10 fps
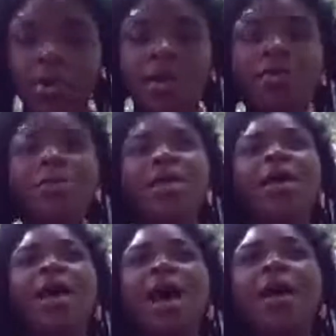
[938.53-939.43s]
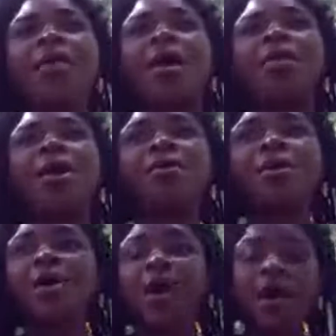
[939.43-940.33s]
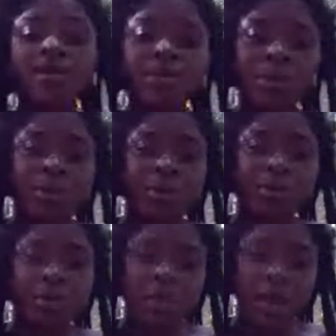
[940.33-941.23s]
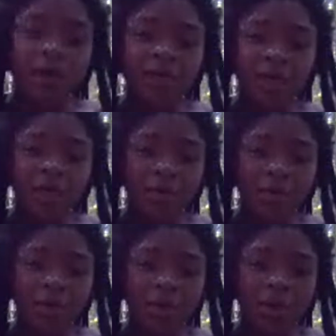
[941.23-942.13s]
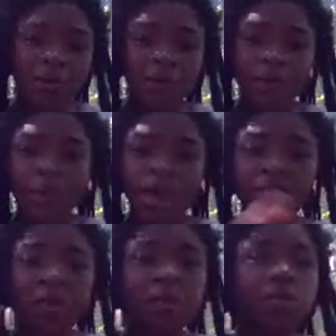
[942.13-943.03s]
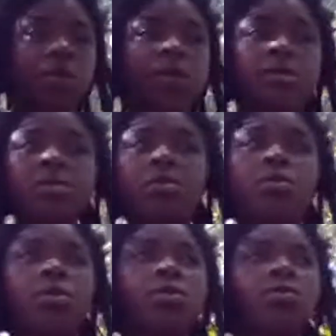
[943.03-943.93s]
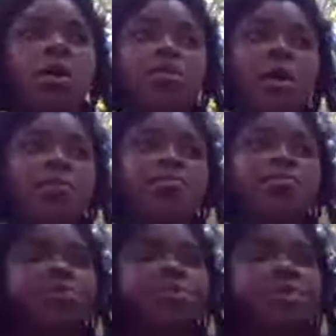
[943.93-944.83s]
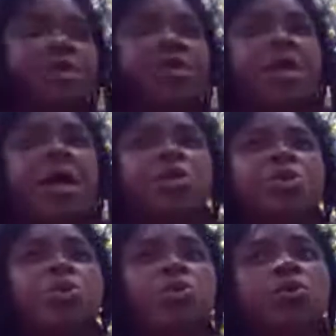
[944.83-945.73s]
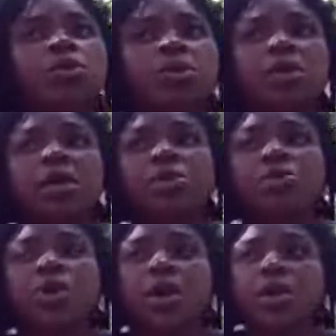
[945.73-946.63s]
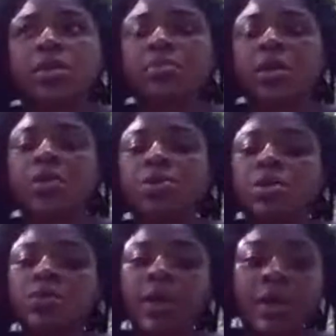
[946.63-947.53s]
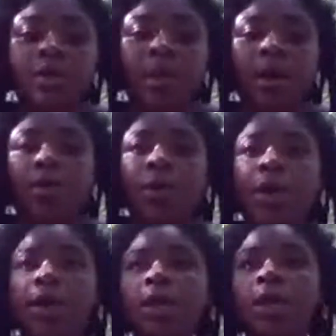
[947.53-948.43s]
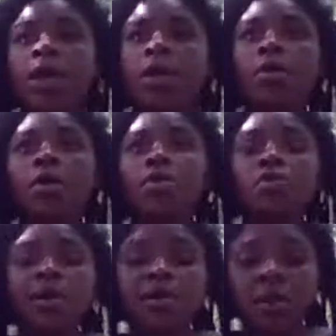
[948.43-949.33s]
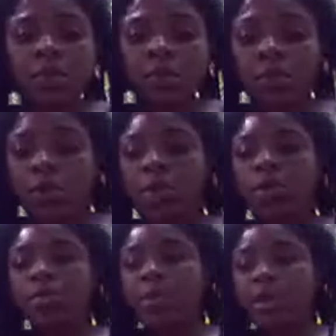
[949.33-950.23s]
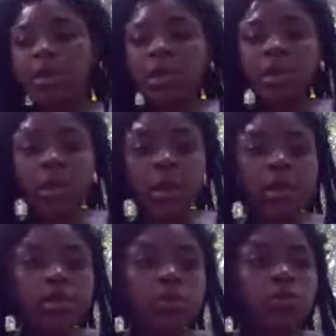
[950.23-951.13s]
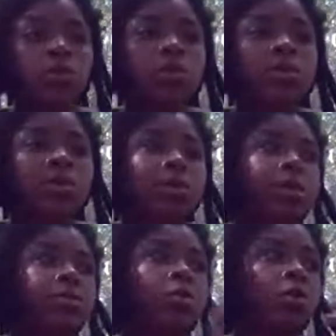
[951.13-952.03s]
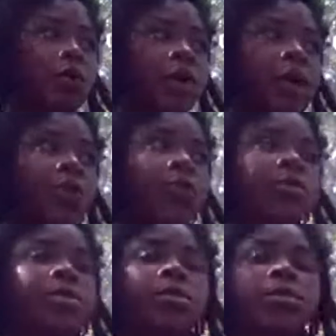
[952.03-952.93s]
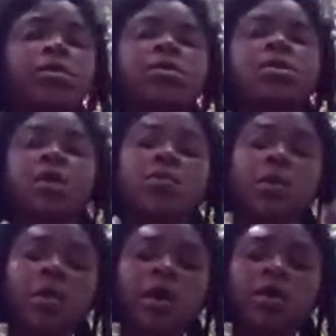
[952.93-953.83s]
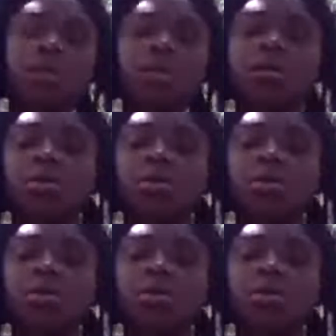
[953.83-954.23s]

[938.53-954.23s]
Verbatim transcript: And I was like, how, how, how? I've taken, I've taken all the advanced credits and all the, you know, I've, I've taking extra courses, extra credits, made sure to raise my grade on the grades that were low by taking night school courses and online courses. And it's like one day I just said,